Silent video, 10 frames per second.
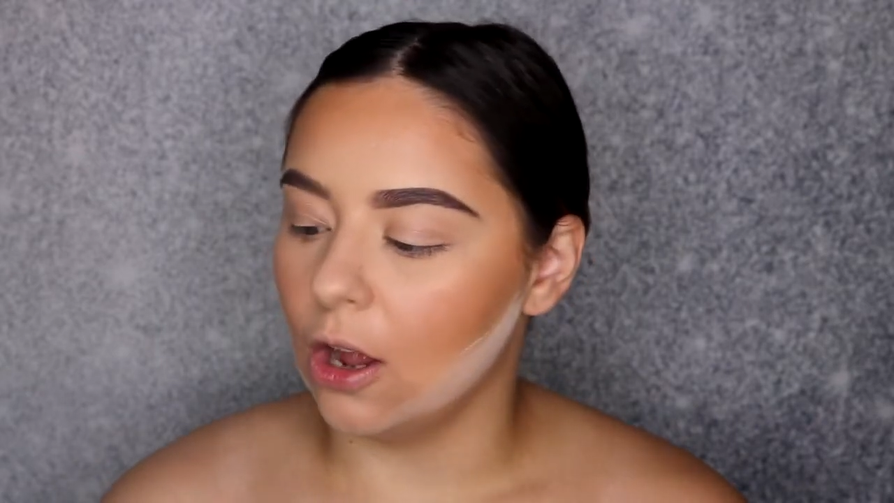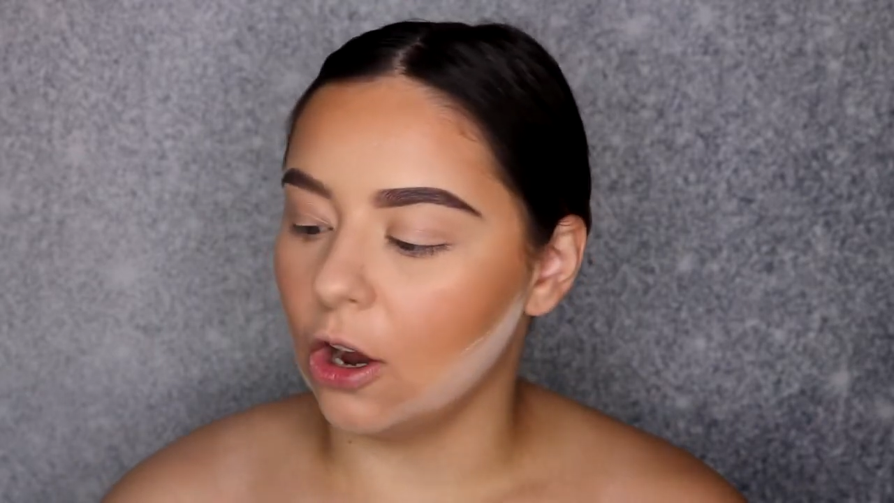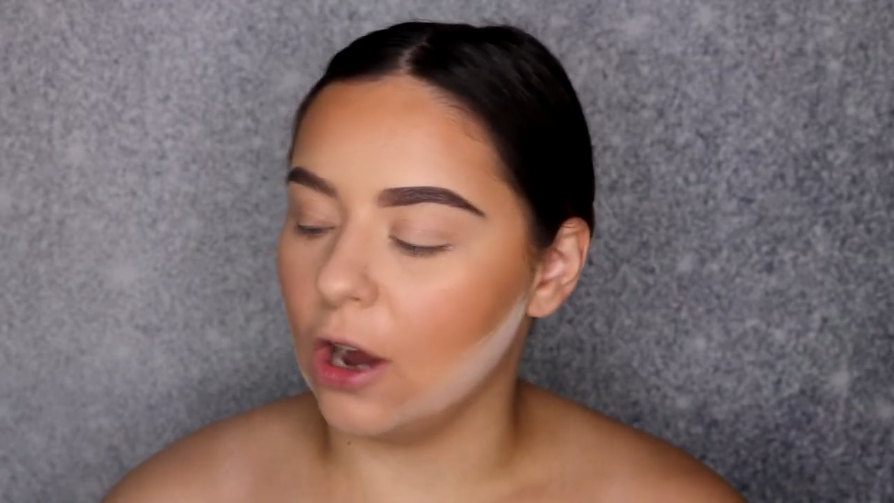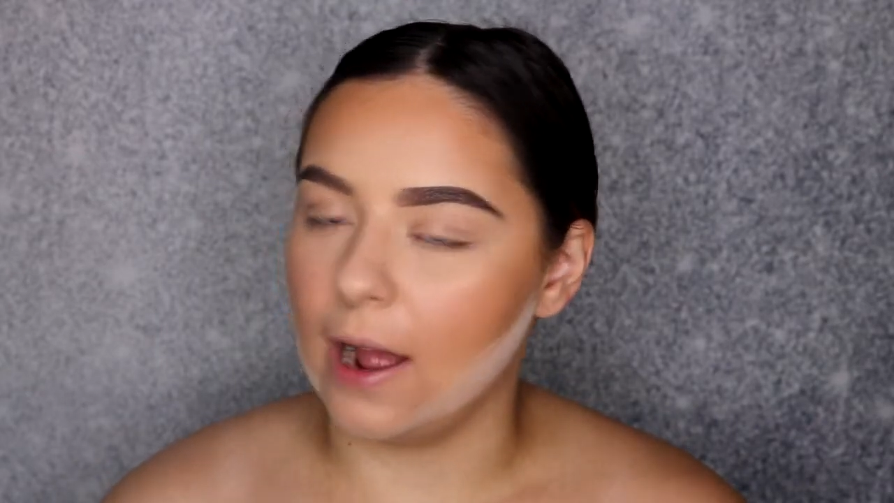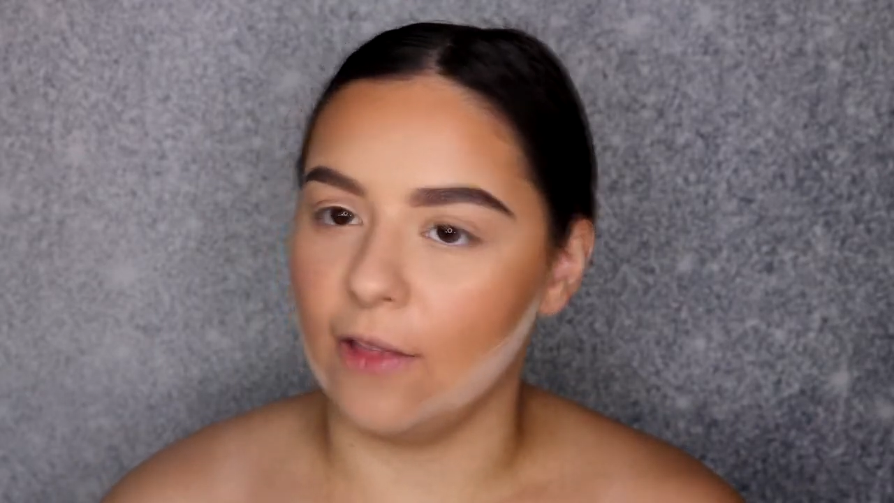
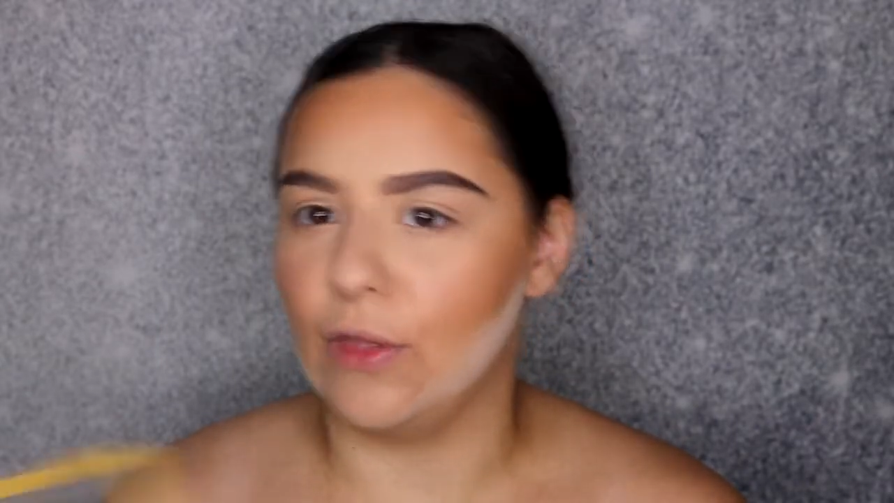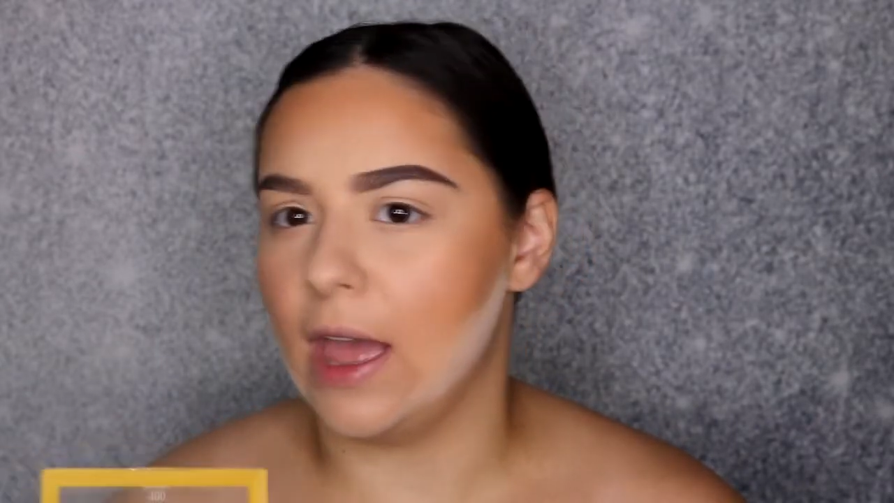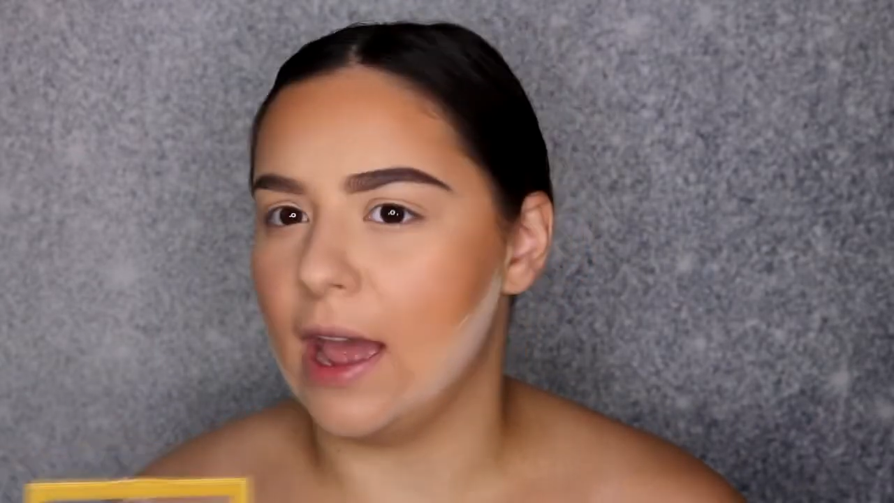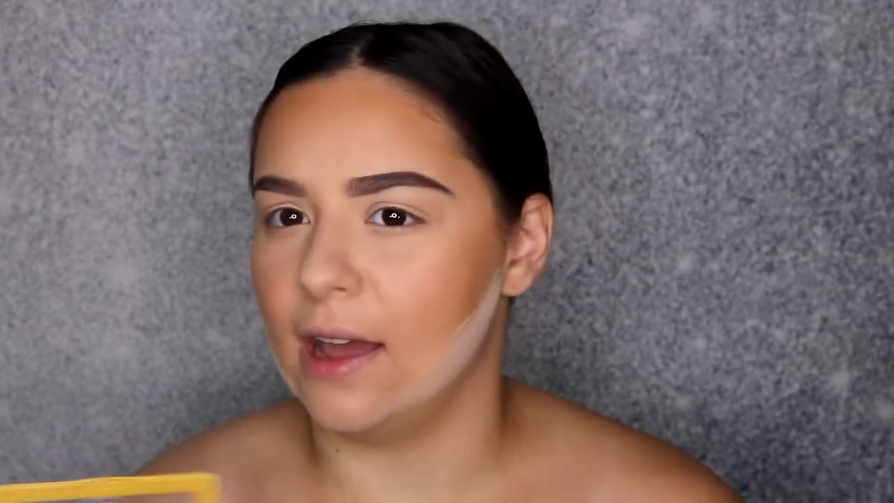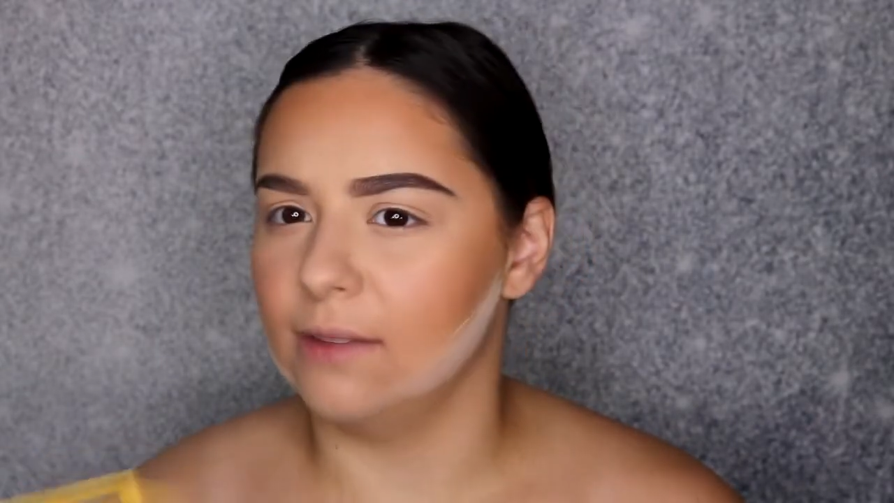or on
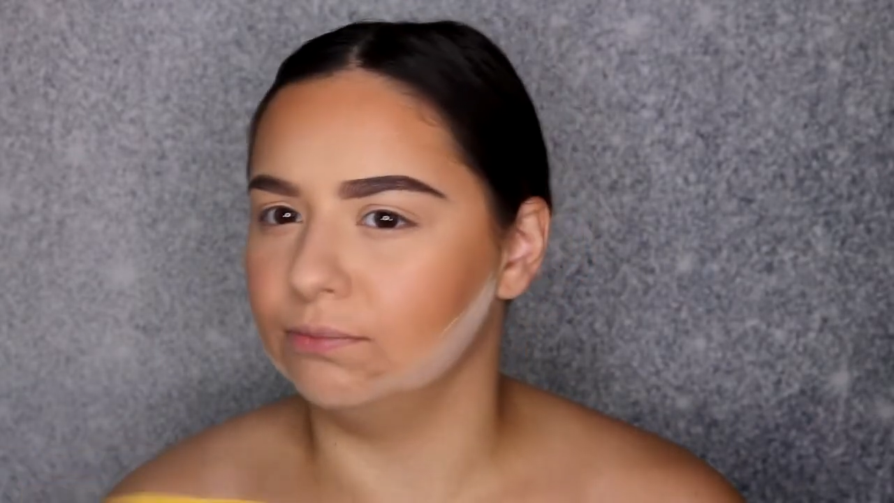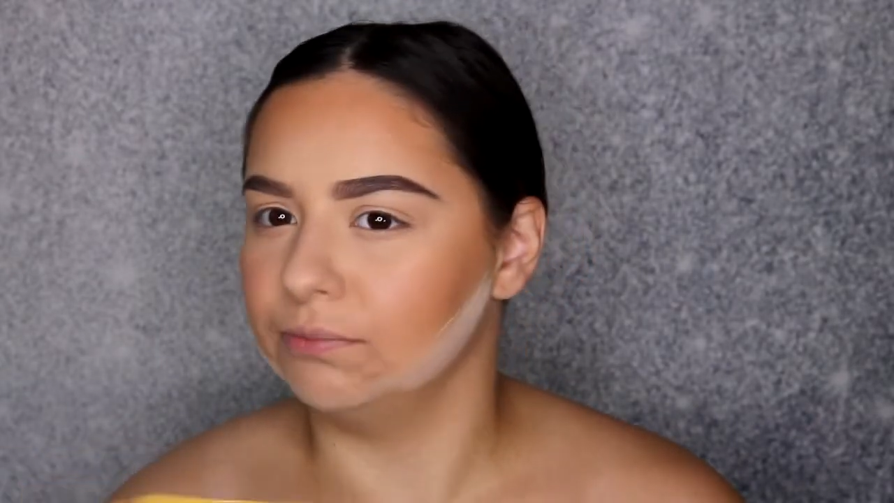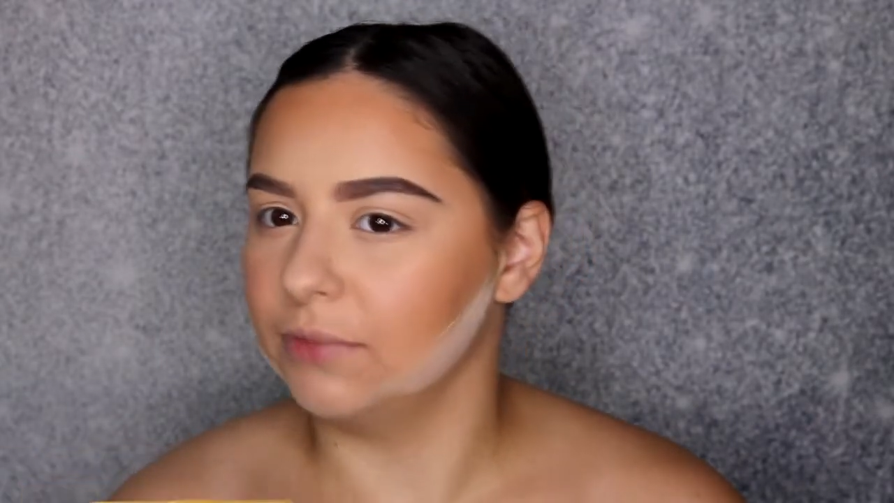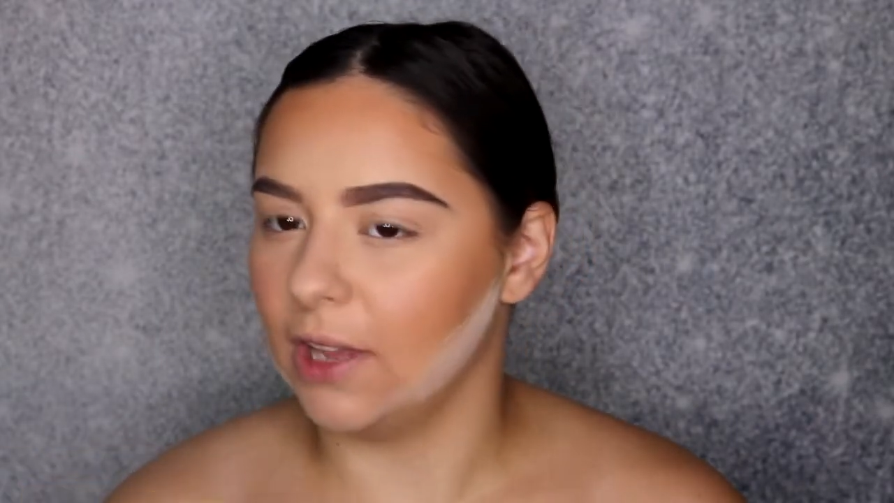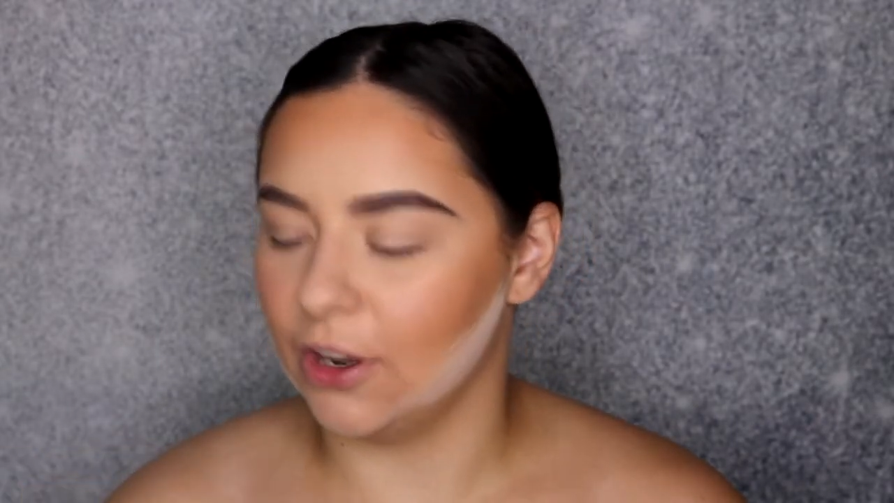that
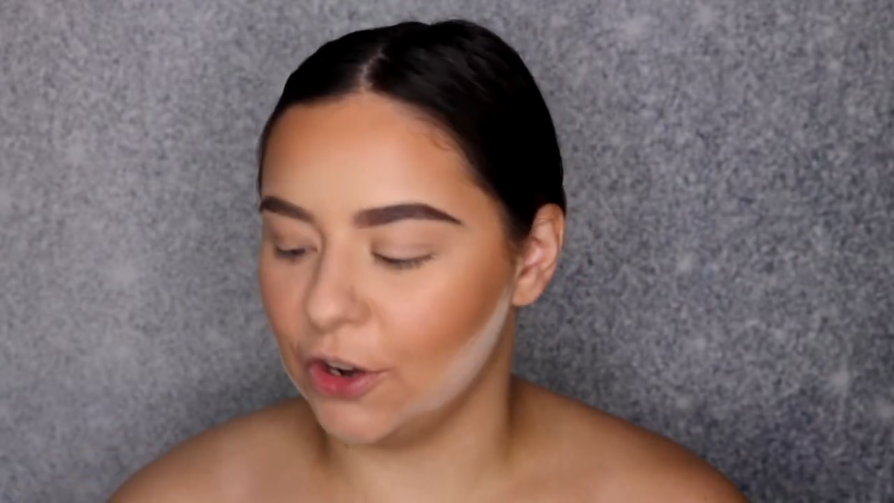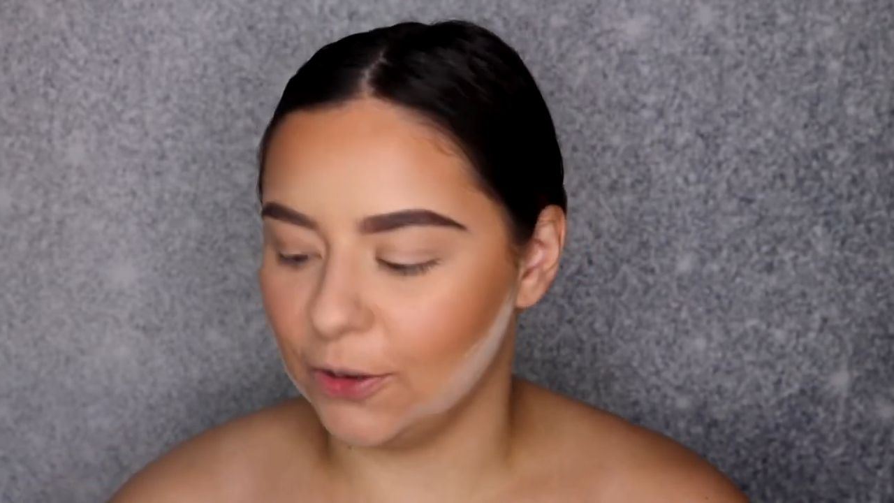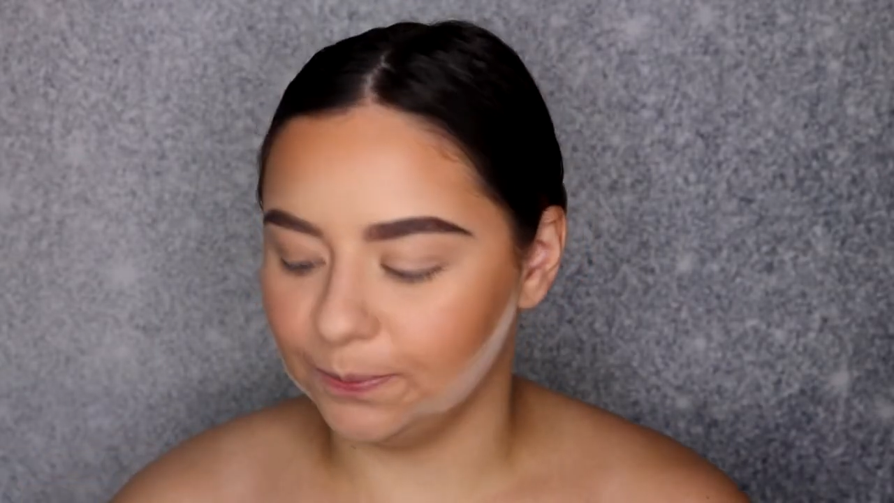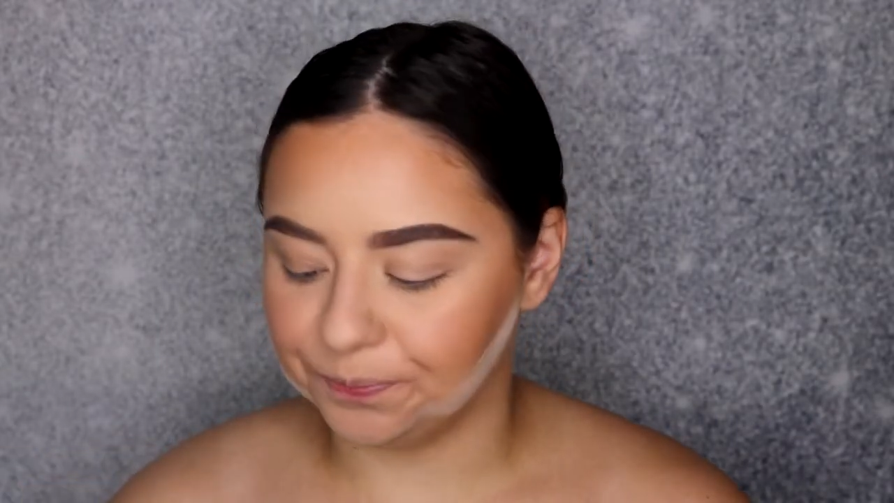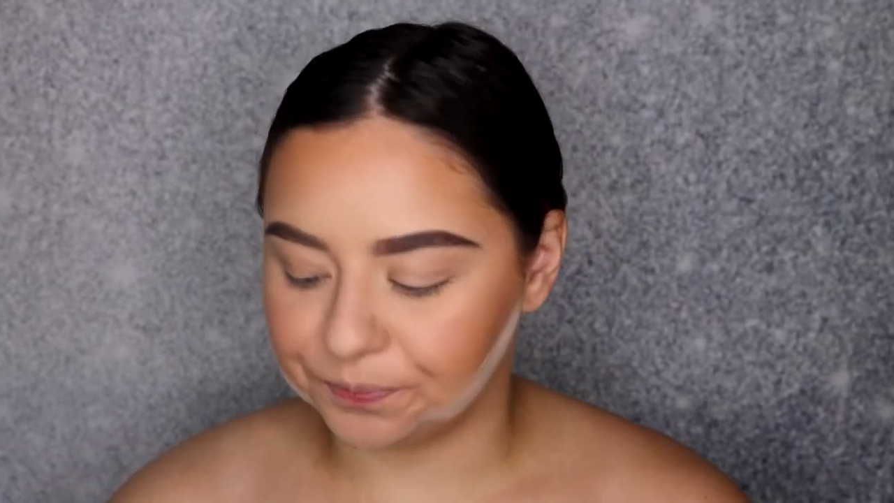I don't
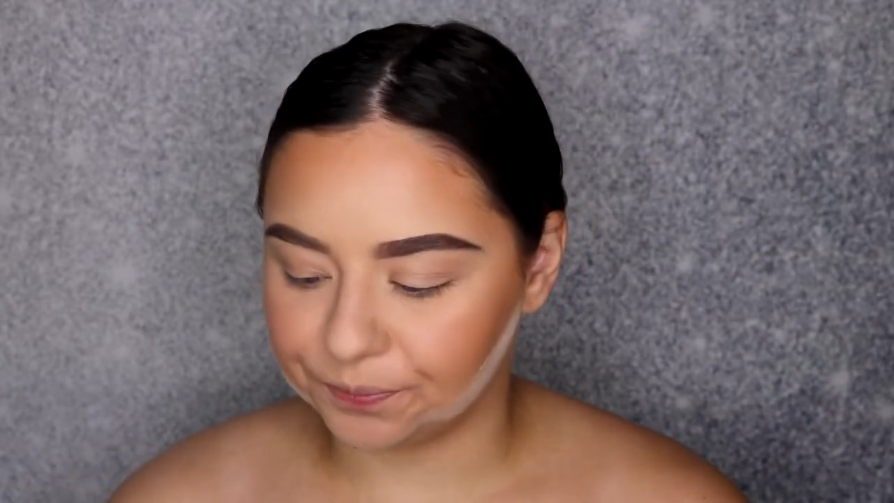know.